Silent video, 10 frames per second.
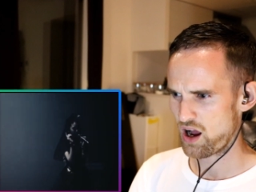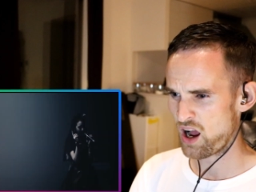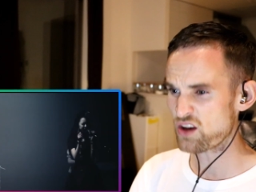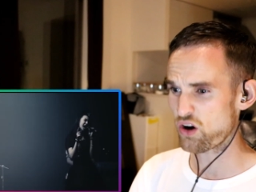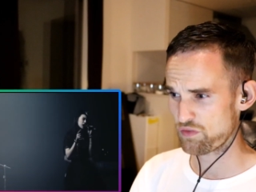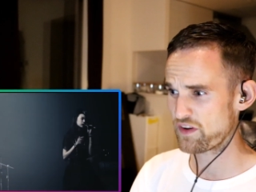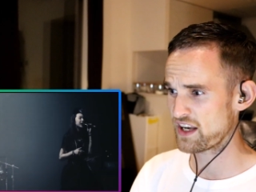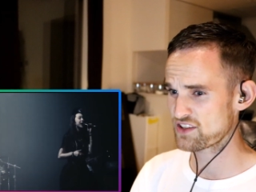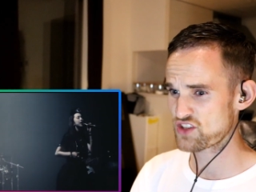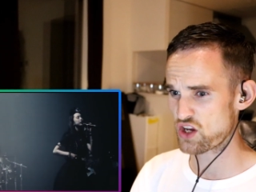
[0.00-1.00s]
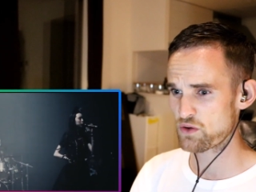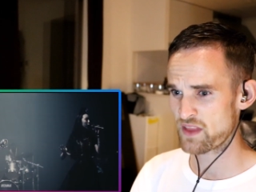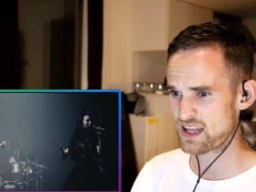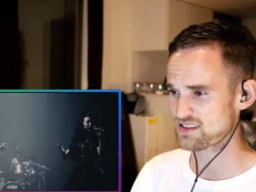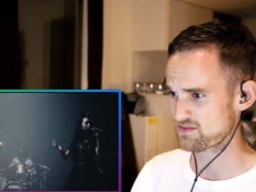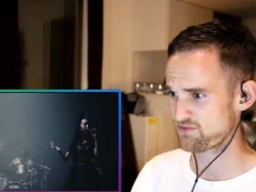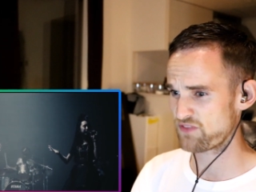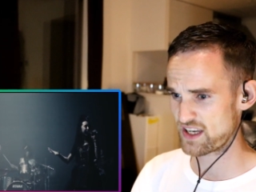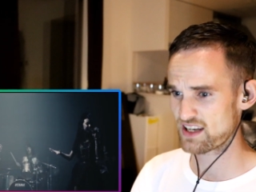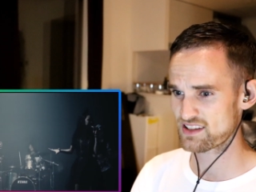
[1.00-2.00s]
I've got a feeling too, and that
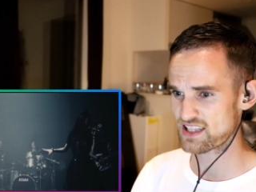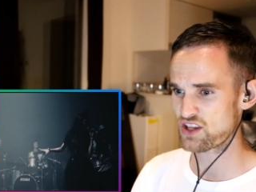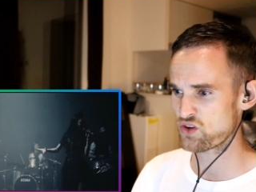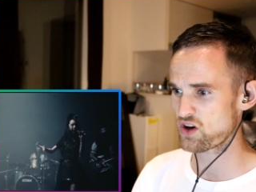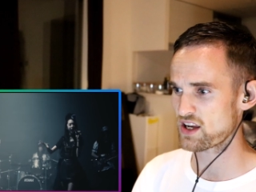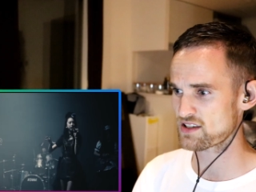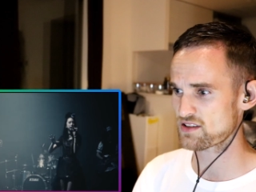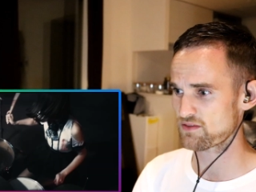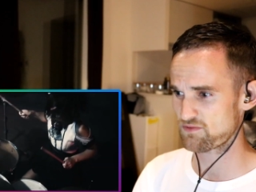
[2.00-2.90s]
feeling is that you guys